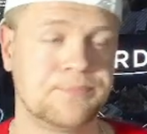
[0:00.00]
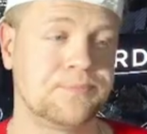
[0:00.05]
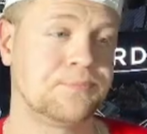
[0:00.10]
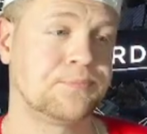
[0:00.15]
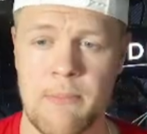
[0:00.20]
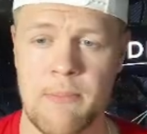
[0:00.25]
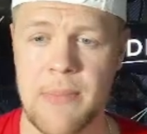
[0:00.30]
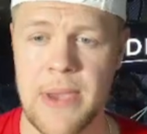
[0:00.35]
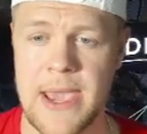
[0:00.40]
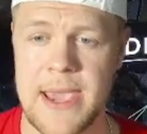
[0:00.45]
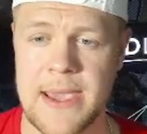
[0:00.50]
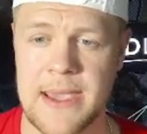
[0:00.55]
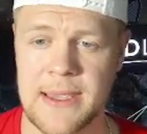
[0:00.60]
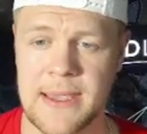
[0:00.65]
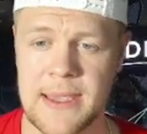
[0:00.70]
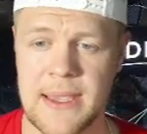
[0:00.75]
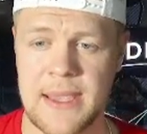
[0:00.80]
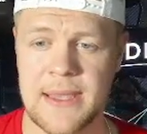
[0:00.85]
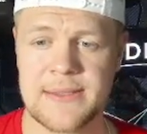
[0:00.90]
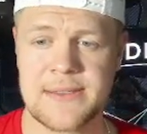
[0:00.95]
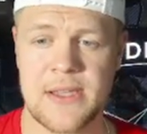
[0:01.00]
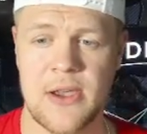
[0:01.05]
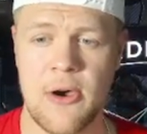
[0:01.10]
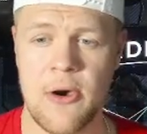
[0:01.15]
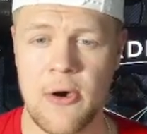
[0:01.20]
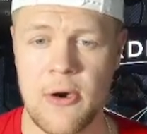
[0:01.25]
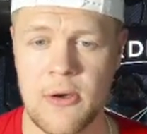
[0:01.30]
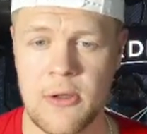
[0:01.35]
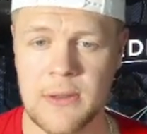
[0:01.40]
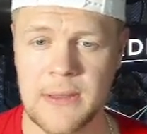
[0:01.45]
Bang, it's
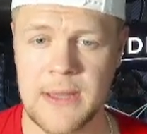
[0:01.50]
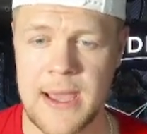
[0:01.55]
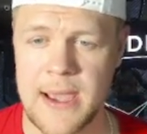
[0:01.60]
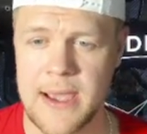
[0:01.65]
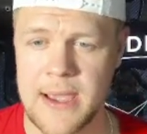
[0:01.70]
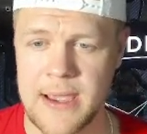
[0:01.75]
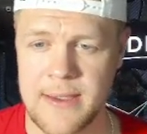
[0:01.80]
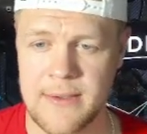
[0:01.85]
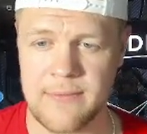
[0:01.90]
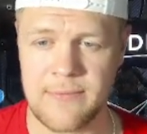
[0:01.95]
all live.